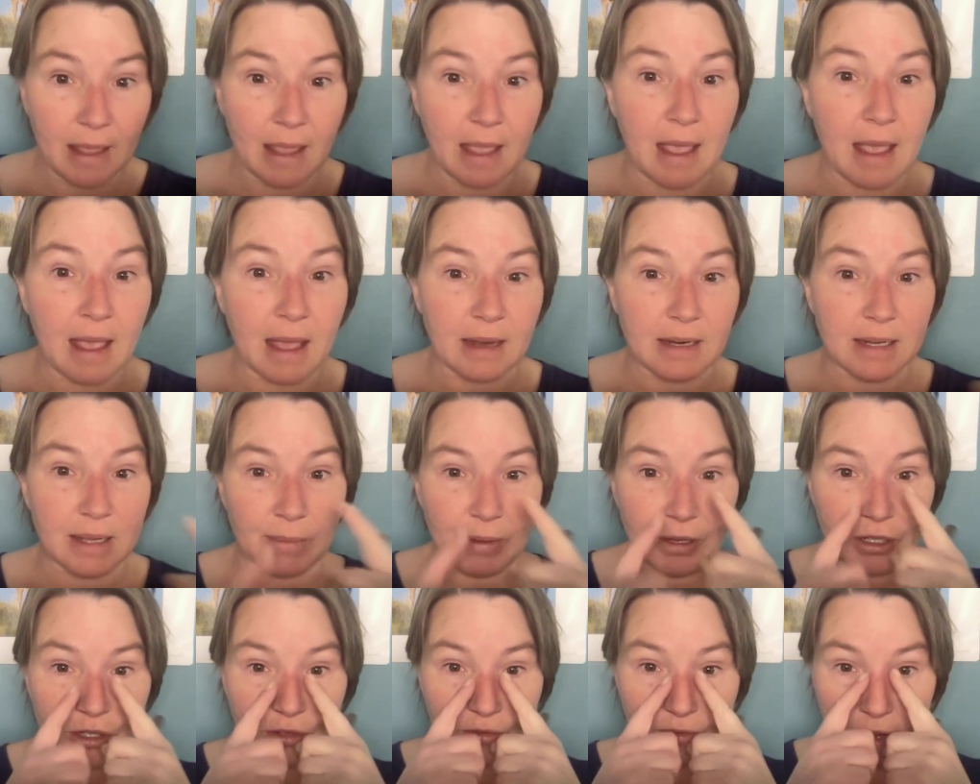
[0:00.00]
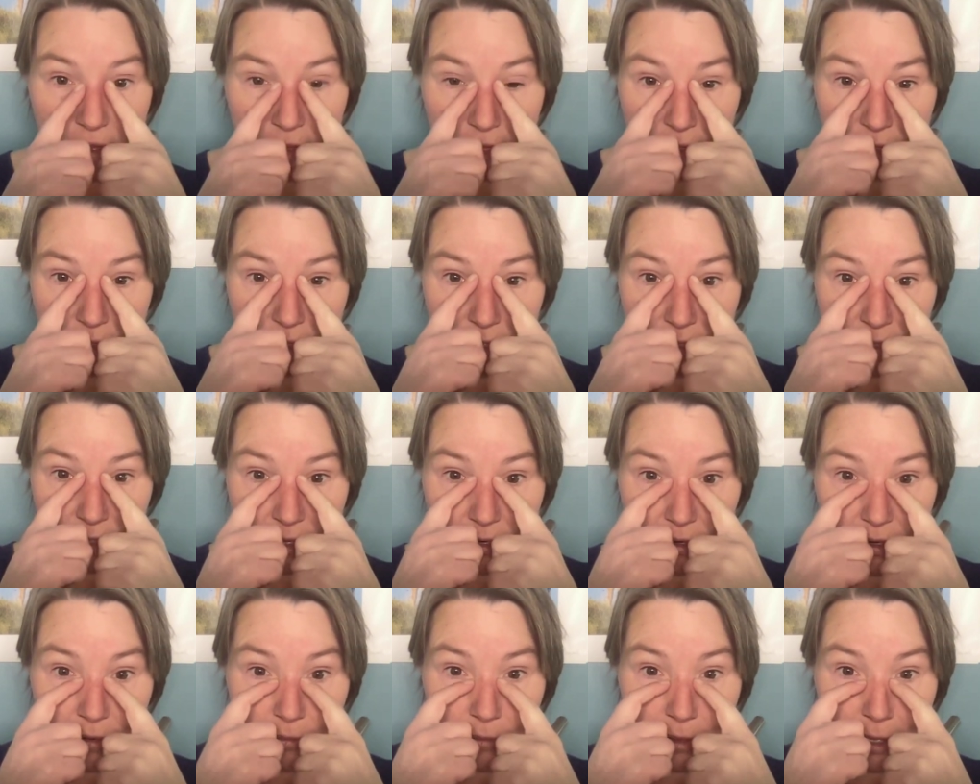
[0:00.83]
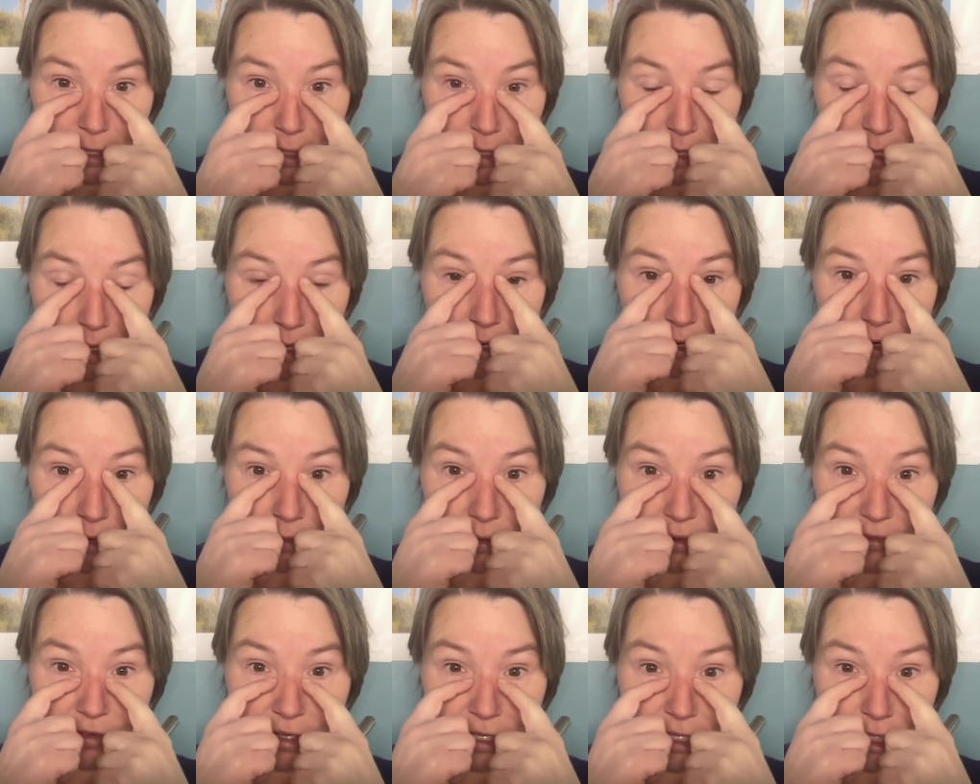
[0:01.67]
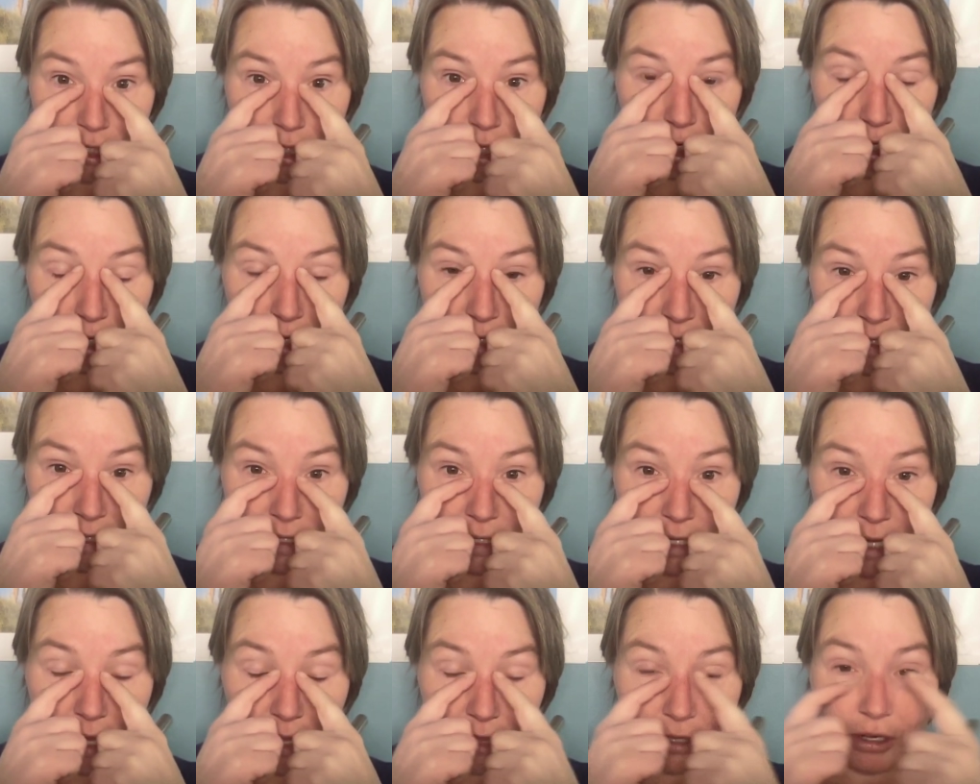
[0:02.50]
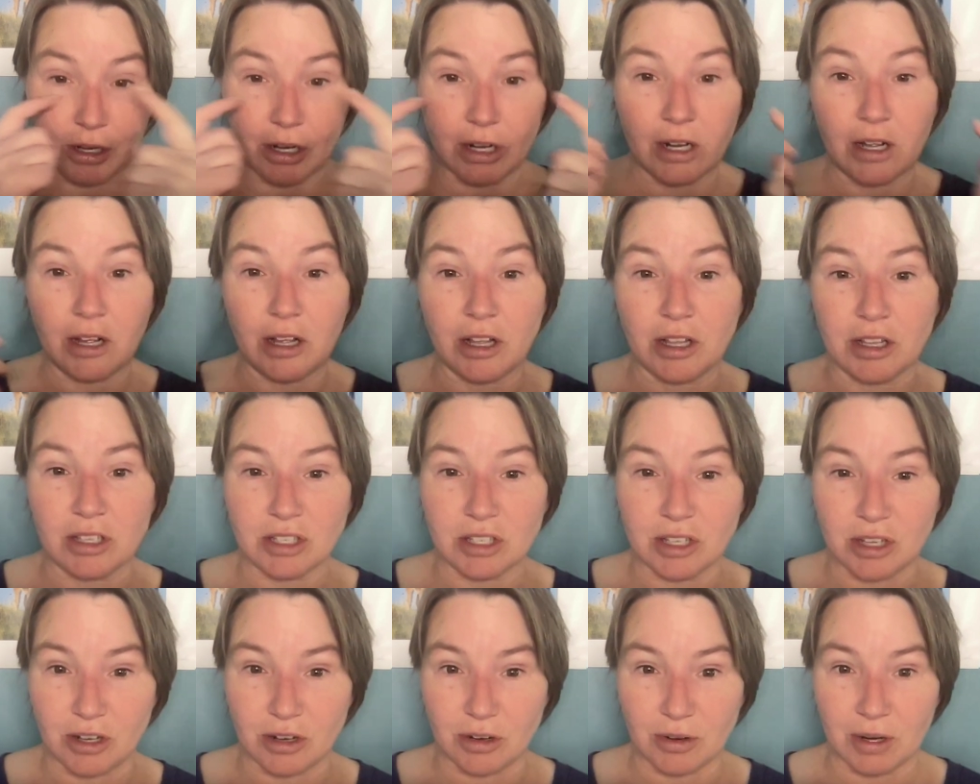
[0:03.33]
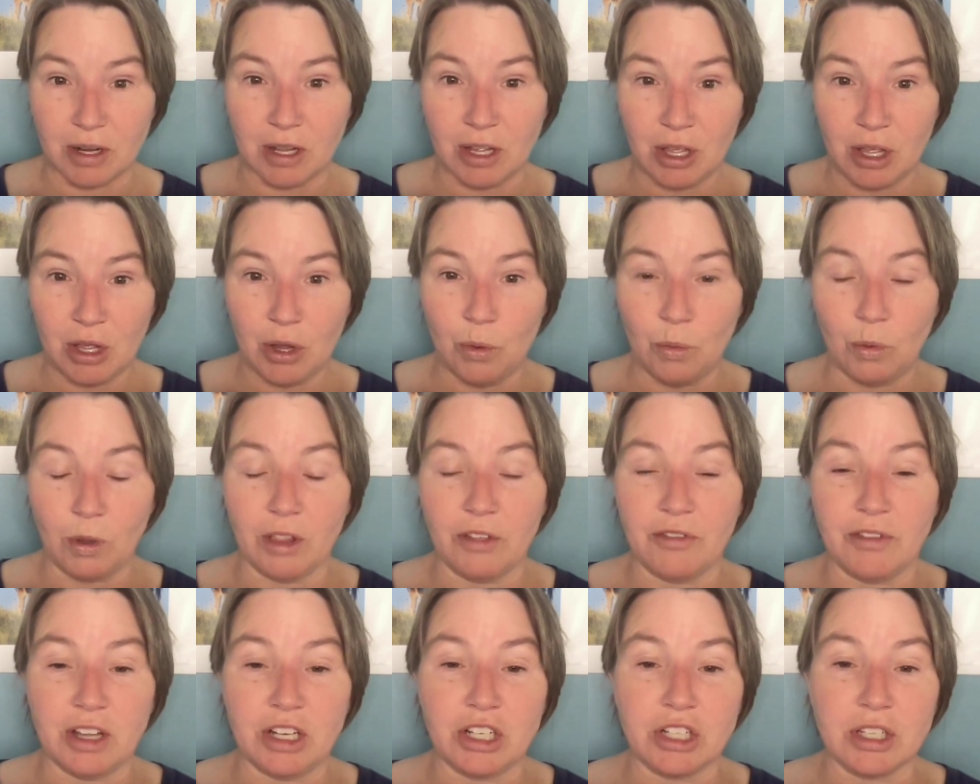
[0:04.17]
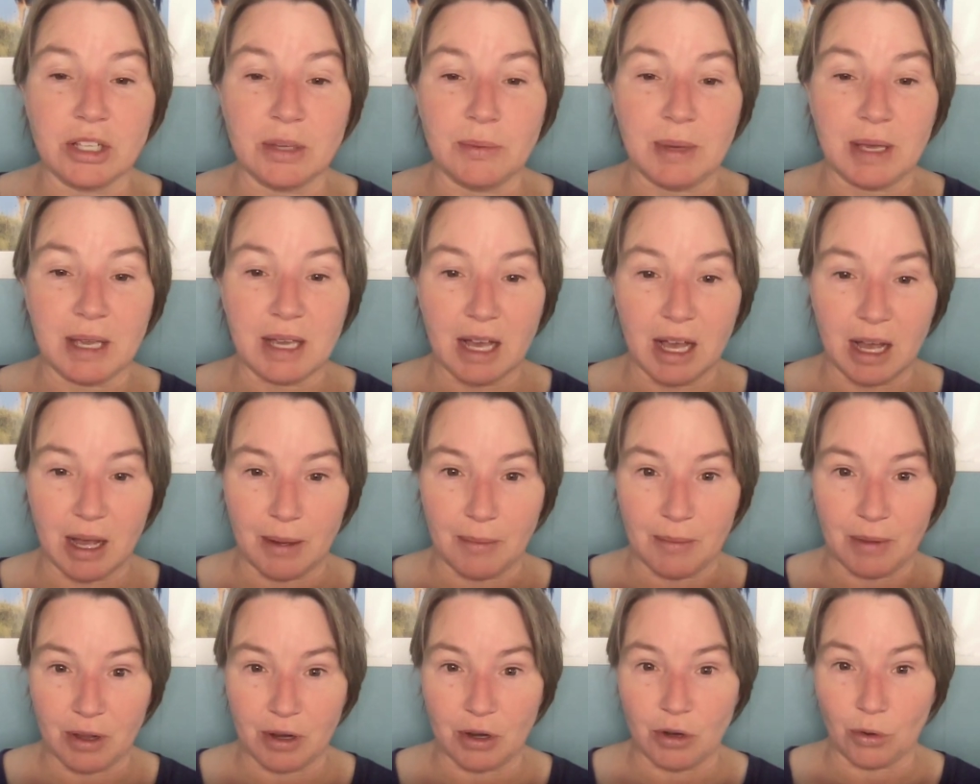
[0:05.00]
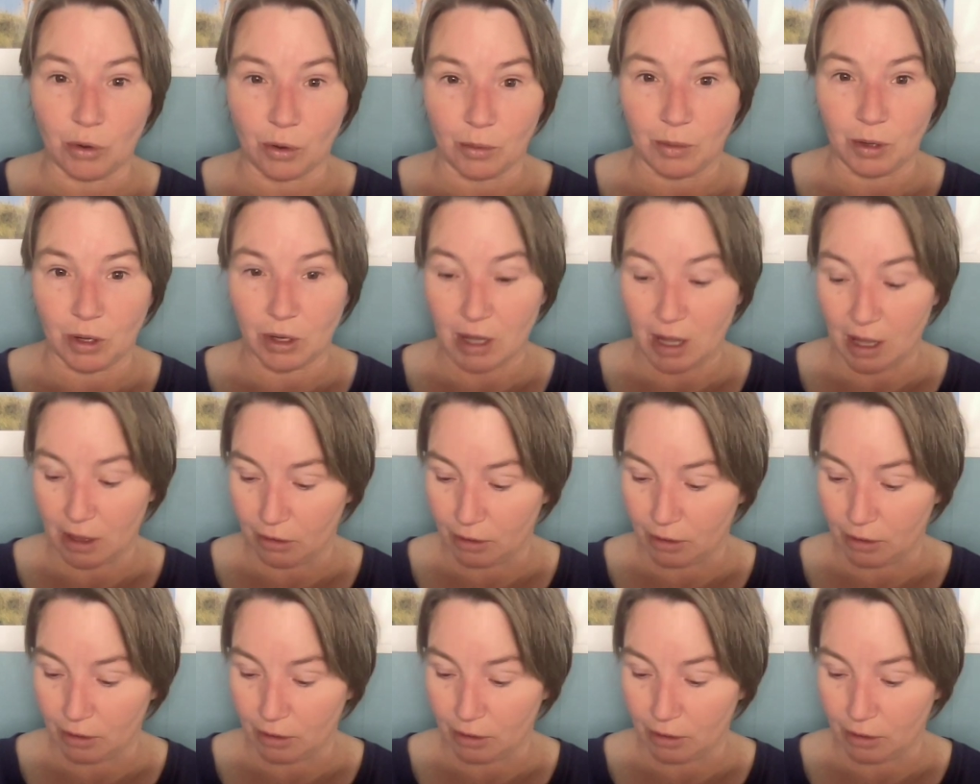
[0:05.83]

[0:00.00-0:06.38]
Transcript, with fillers: And I bet you'll find that this area right in here, if it's dark and discolored, also will eventually become normal color.